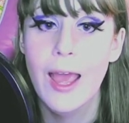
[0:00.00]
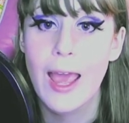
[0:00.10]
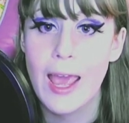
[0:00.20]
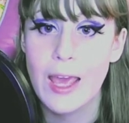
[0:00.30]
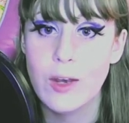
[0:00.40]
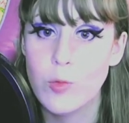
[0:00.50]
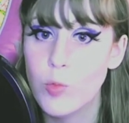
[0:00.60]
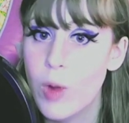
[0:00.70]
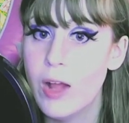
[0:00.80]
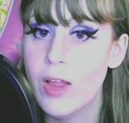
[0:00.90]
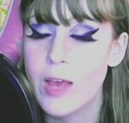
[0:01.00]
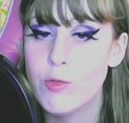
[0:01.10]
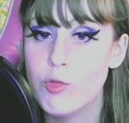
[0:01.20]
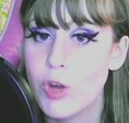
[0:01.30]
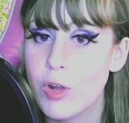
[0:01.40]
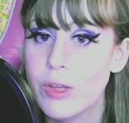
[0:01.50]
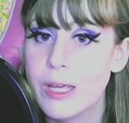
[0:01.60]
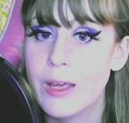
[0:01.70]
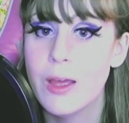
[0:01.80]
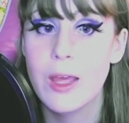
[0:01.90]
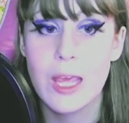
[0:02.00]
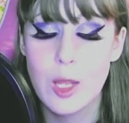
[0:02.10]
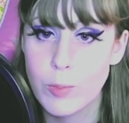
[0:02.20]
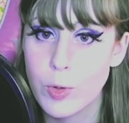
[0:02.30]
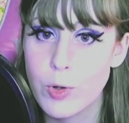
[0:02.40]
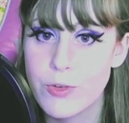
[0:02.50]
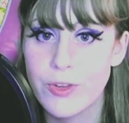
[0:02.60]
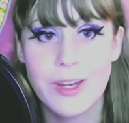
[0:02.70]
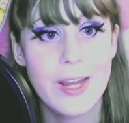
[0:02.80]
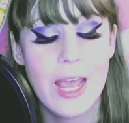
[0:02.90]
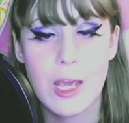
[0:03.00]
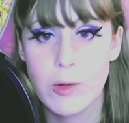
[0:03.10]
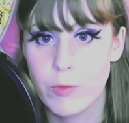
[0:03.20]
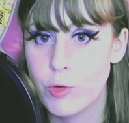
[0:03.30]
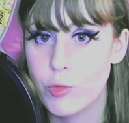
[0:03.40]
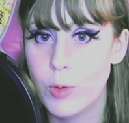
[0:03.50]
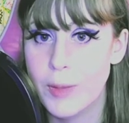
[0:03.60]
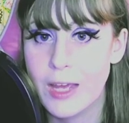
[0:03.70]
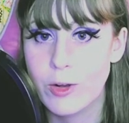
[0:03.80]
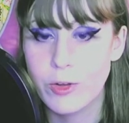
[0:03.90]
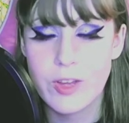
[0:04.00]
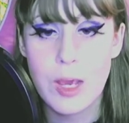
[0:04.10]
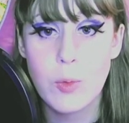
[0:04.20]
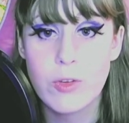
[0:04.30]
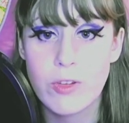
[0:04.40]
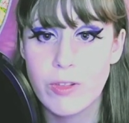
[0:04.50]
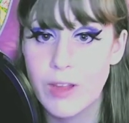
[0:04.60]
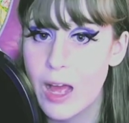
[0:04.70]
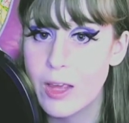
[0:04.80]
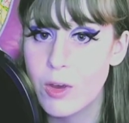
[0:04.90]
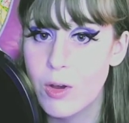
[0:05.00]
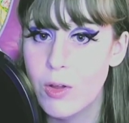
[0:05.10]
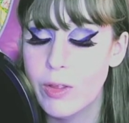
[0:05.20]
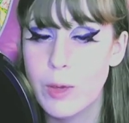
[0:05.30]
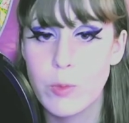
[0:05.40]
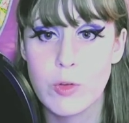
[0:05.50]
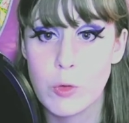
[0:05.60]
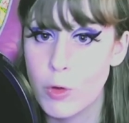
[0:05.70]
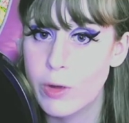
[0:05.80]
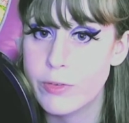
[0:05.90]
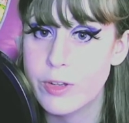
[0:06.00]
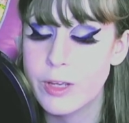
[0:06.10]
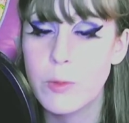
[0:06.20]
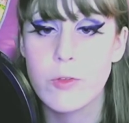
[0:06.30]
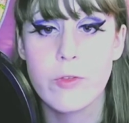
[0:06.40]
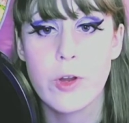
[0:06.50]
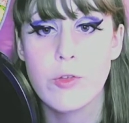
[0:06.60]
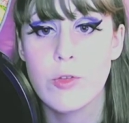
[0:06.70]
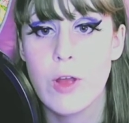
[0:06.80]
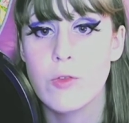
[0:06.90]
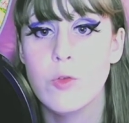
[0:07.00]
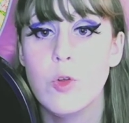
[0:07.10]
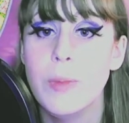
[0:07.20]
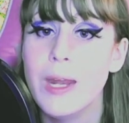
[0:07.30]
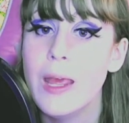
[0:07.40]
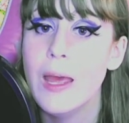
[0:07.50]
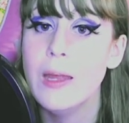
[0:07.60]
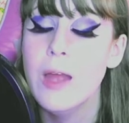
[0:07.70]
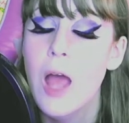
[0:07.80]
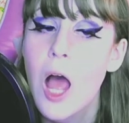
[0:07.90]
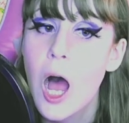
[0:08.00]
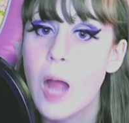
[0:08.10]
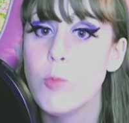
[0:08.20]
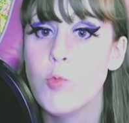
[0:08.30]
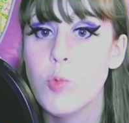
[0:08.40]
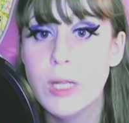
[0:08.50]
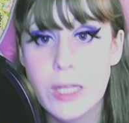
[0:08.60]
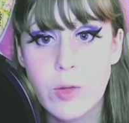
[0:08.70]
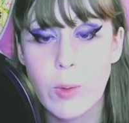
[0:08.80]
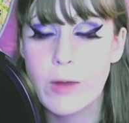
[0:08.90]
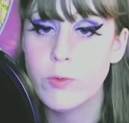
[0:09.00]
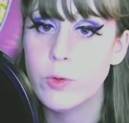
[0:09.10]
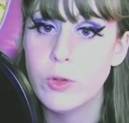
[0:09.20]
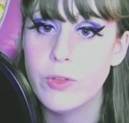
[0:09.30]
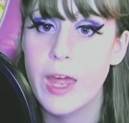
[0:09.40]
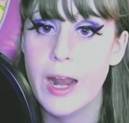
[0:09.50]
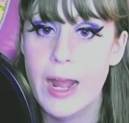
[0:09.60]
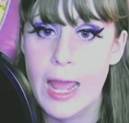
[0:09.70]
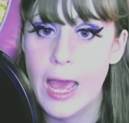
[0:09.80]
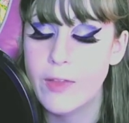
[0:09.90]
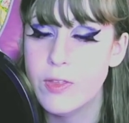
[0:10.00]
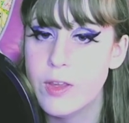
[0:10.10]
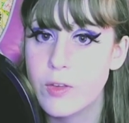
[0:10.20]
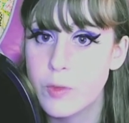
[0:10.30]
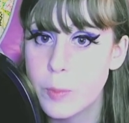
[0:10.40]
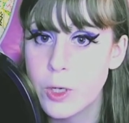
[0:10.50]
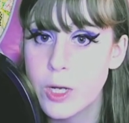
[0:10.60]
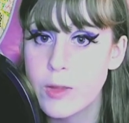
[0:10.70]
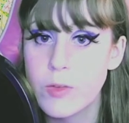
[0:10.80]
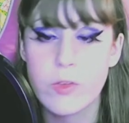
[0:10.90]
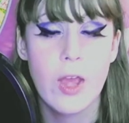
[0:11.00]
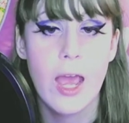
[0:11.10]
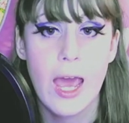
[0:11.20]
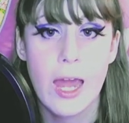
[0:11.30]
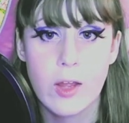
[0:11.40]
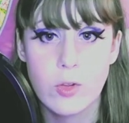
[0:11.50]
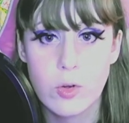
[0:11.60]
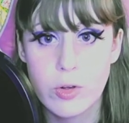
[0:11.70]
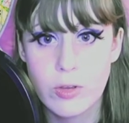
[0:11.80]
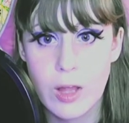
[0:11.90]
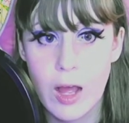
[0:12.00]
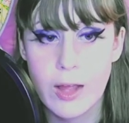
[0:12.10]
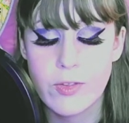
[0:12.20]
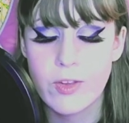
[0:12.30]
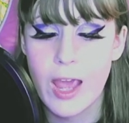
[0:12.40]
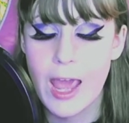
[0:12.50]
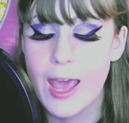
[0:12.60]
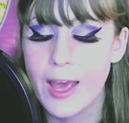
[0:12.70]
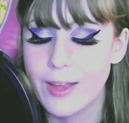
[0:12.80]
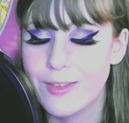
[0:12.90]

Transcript: and as well as juggling in-person and virtual panels. It was a lot, y'all. It was exhausting. It was very stressful. But again, I'm really grateful that I had the experience and I learned a lot. And